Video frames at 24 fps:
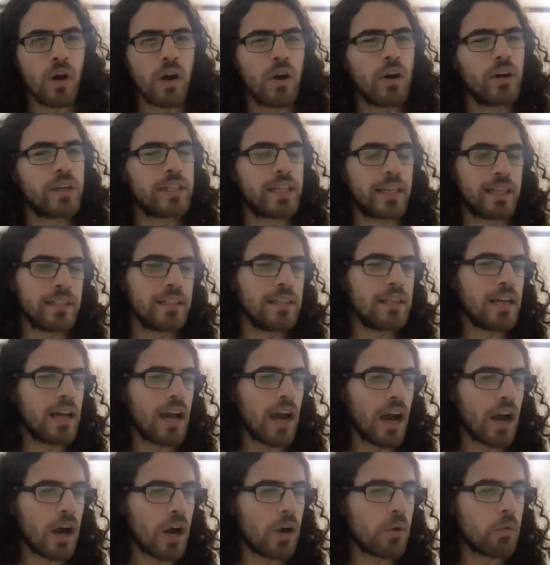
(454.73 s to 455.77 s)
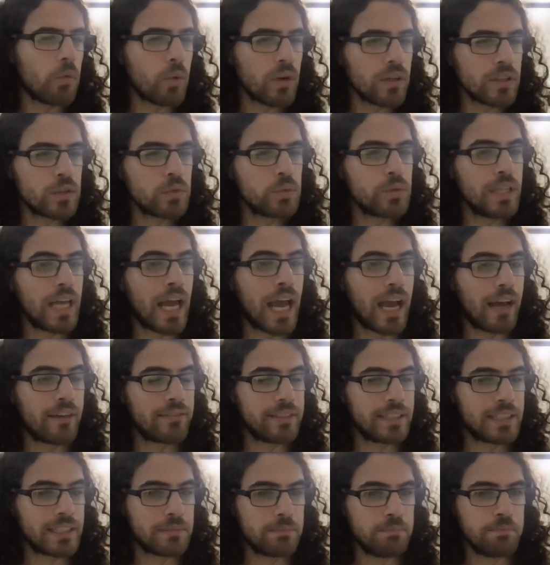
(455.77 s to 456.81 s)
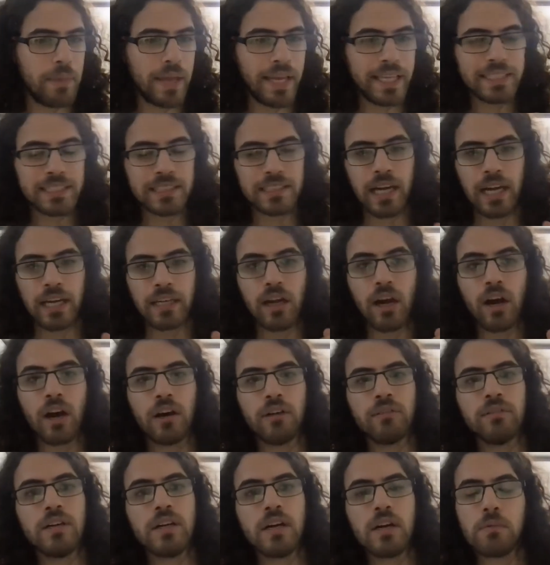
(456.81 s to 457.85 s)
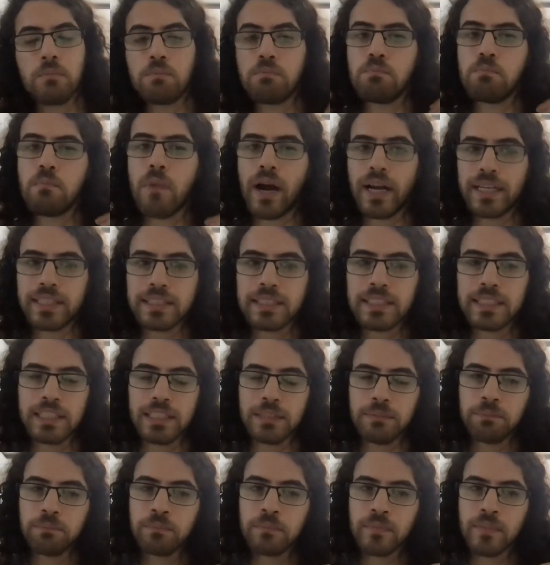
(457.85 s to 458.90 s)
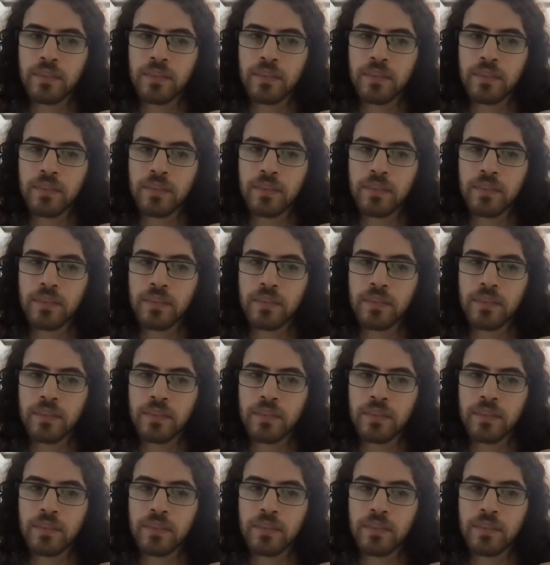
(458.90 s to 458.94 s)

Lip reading: Okay, once we have this baseline of my team